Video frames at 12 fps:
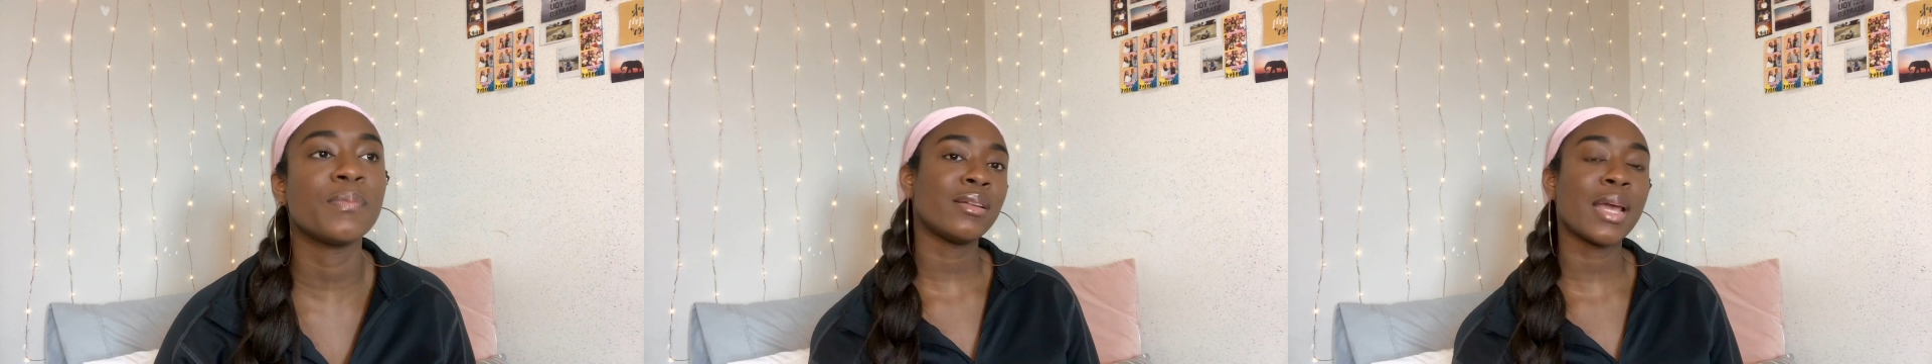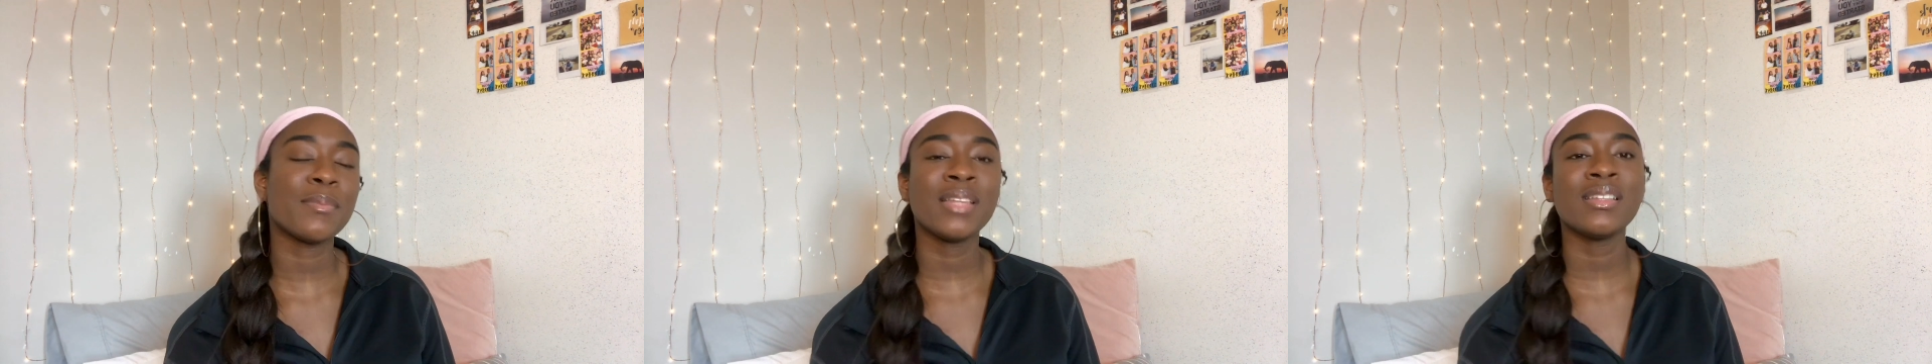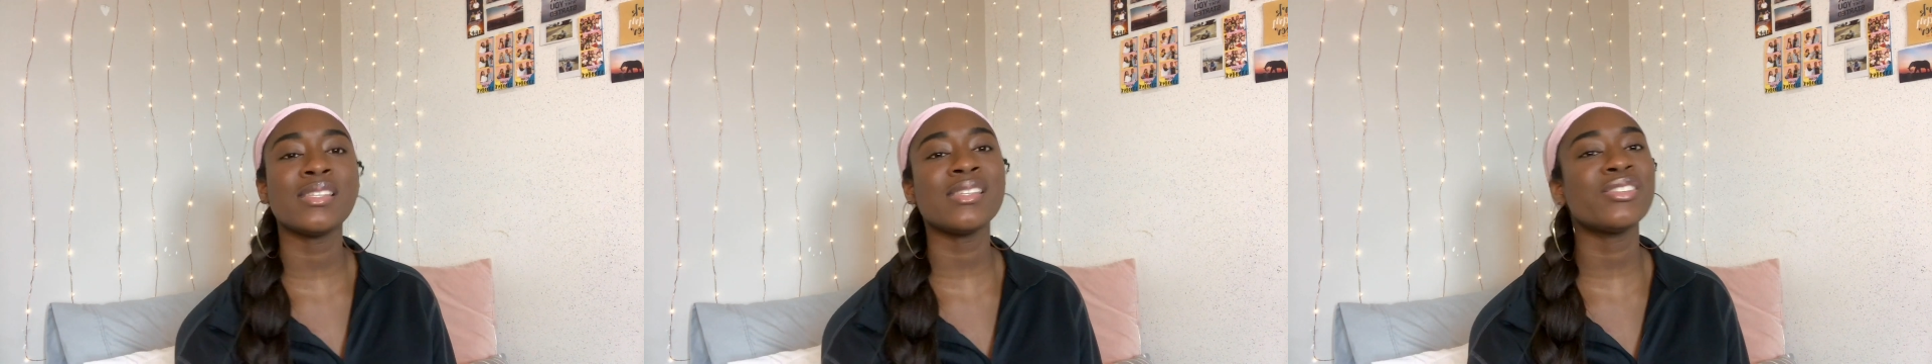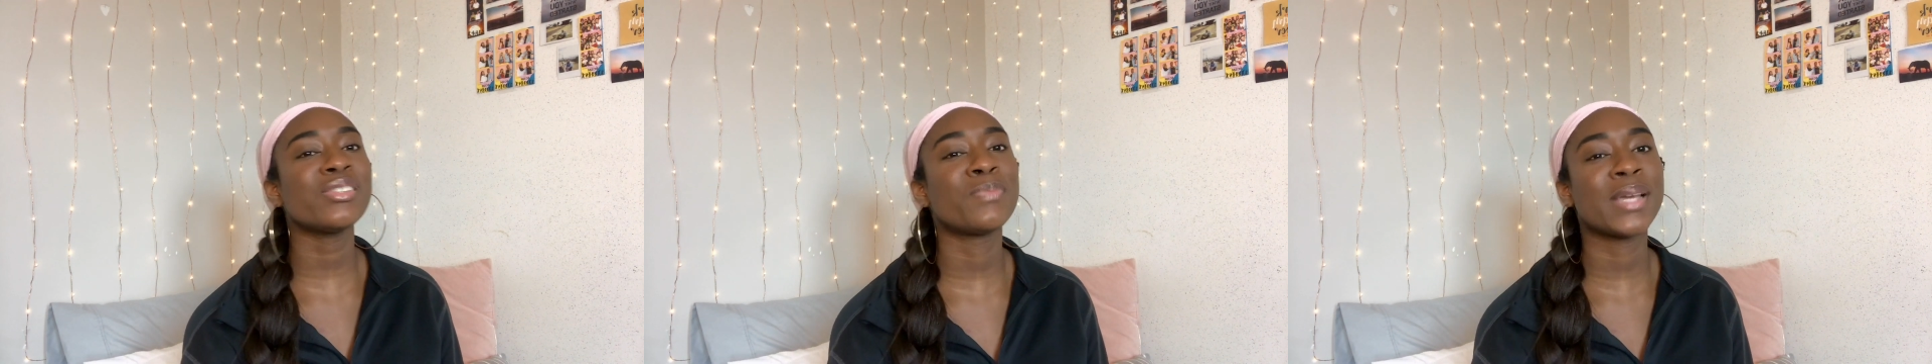I mean, this is
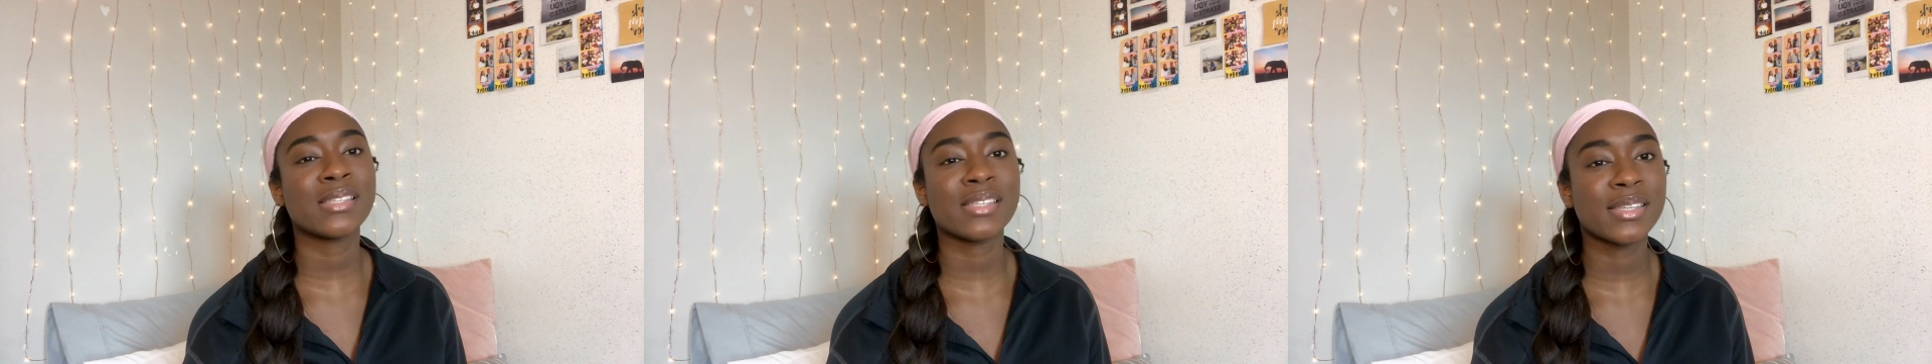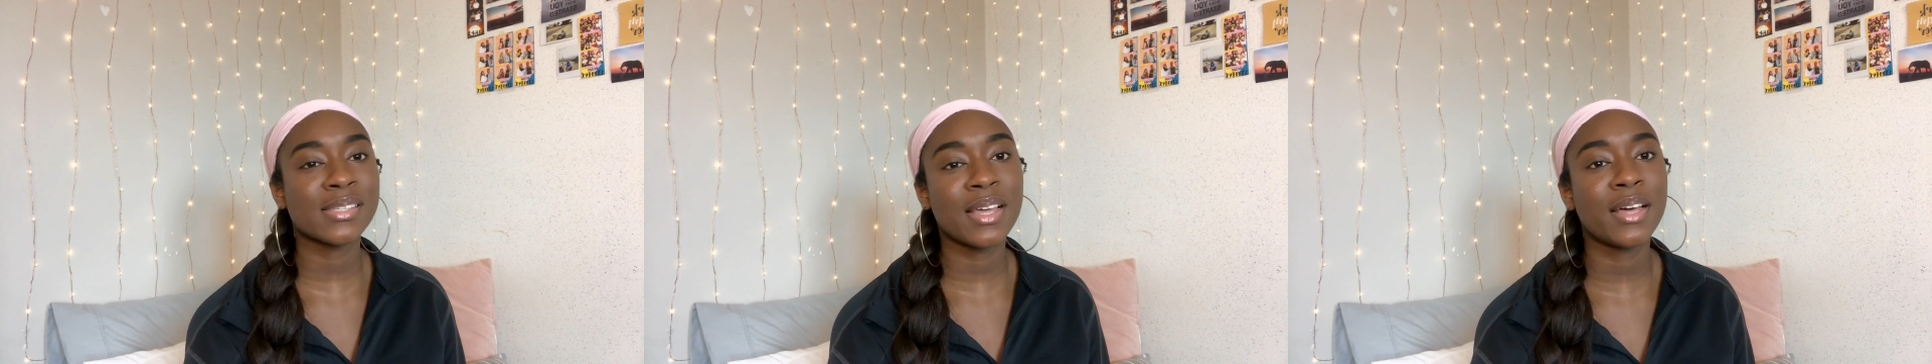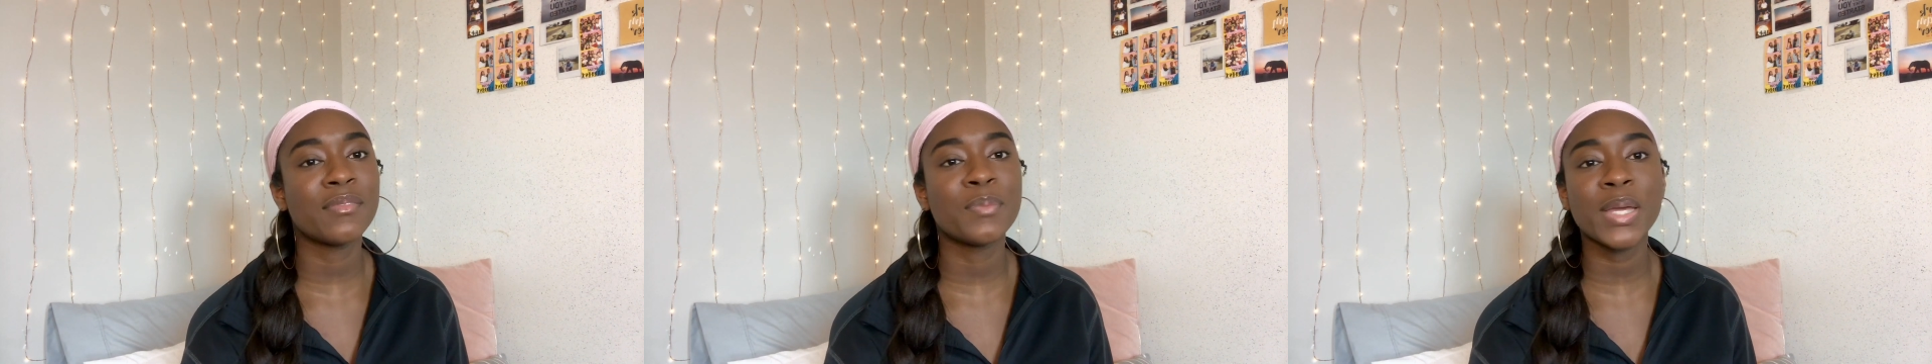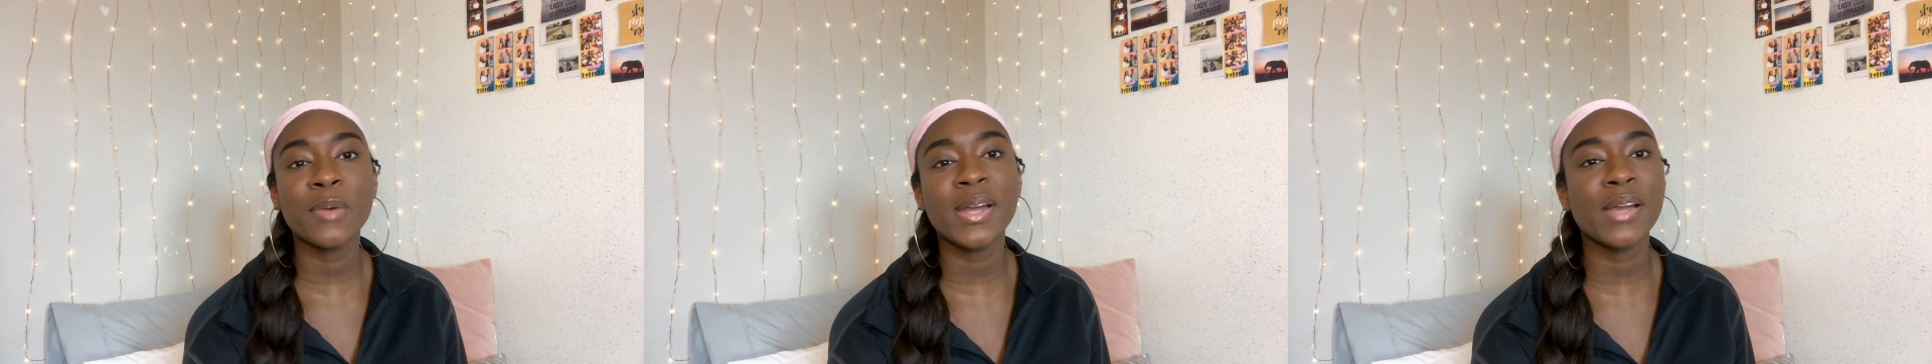just basic stuff.
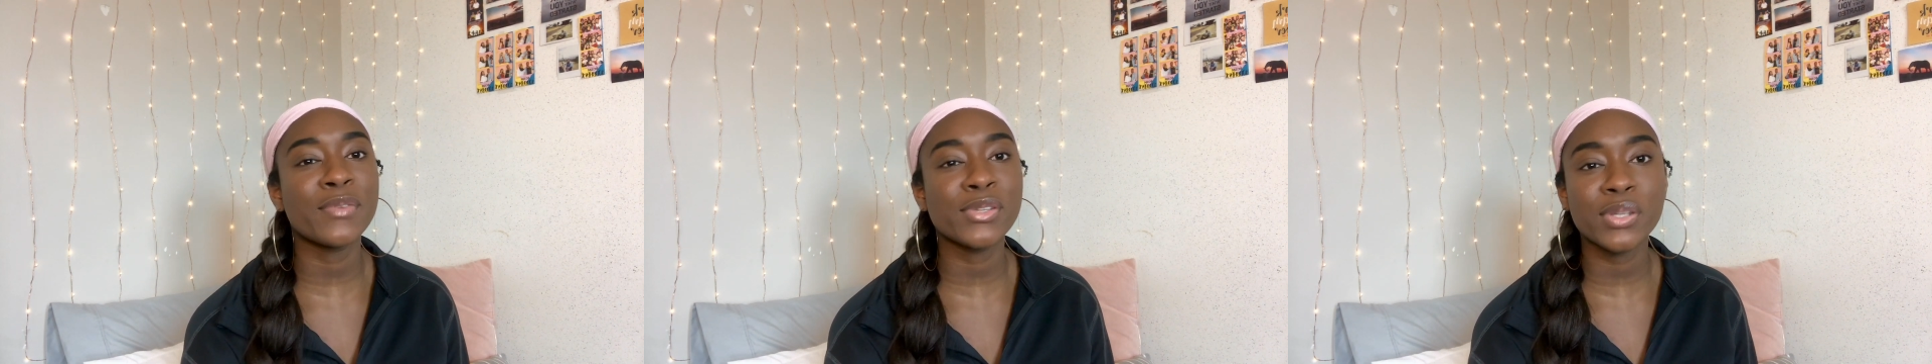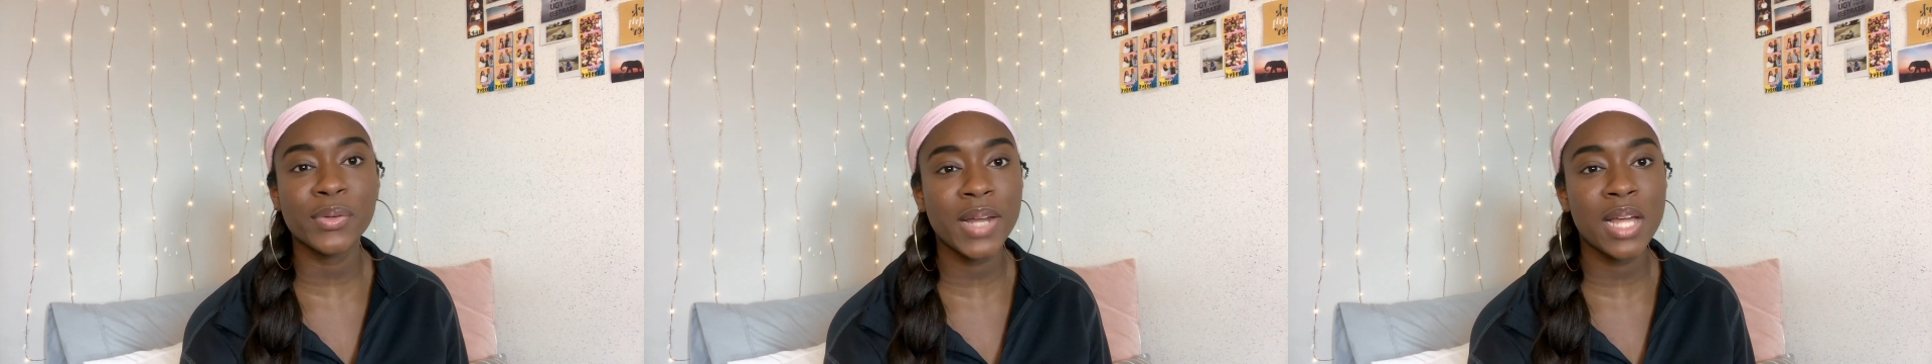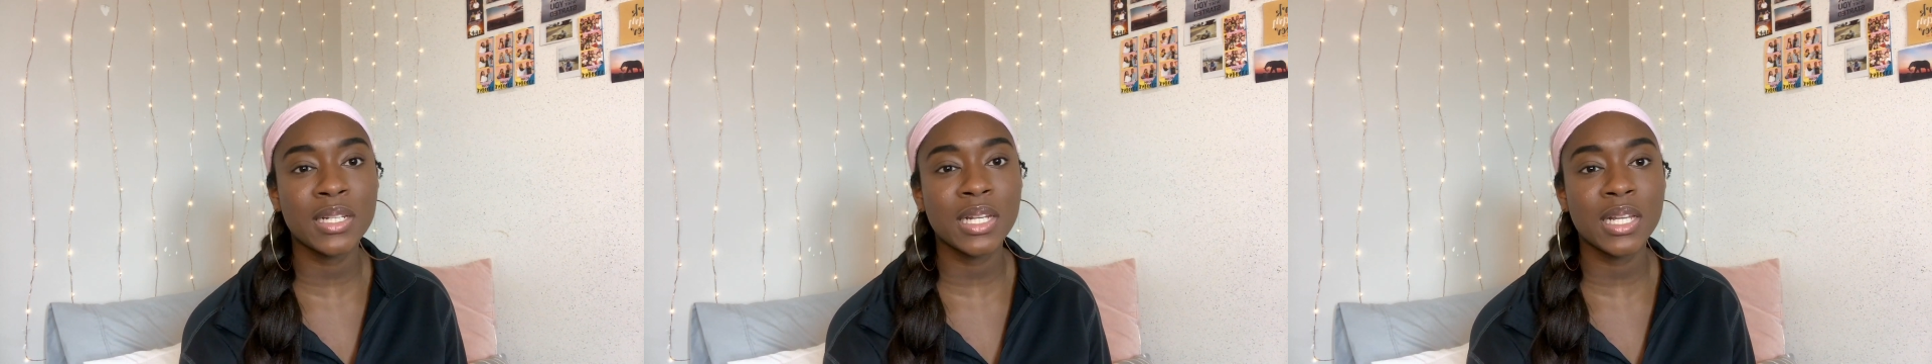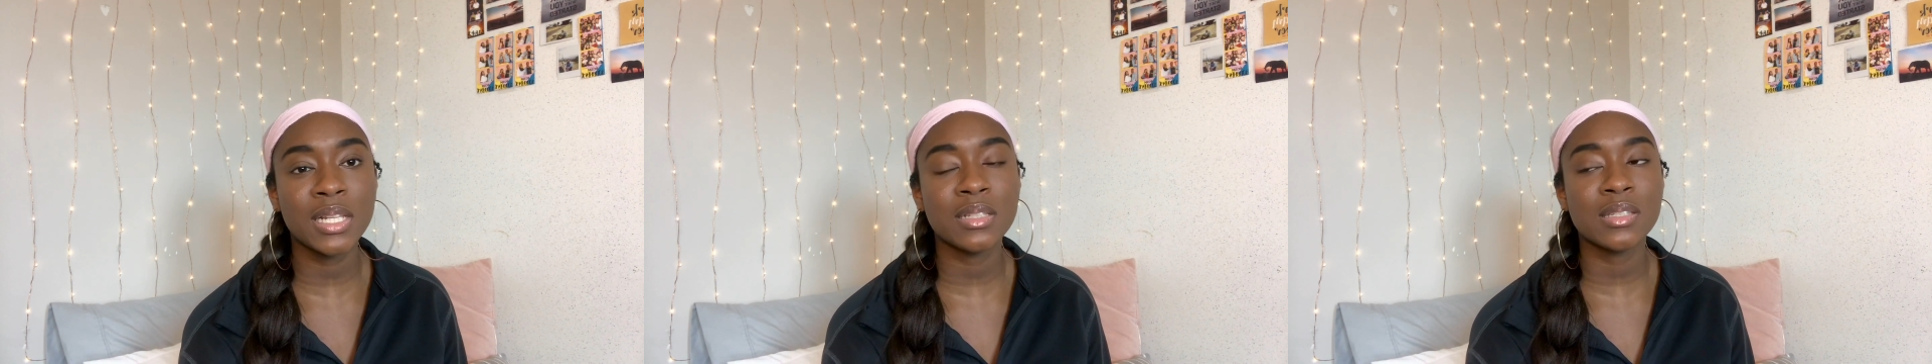Be aware of your
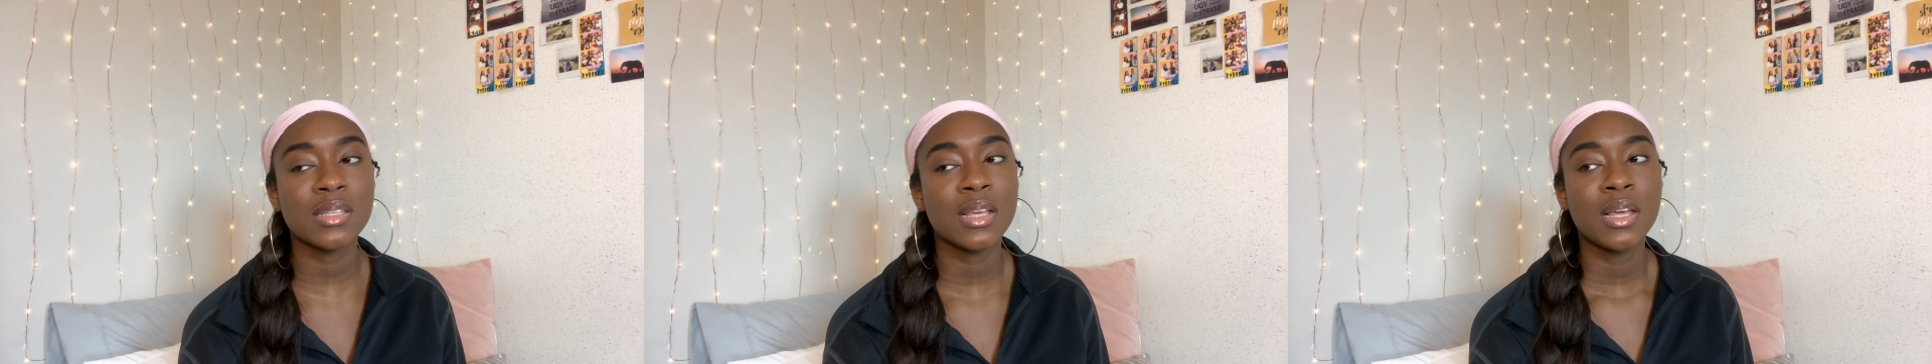surroundings.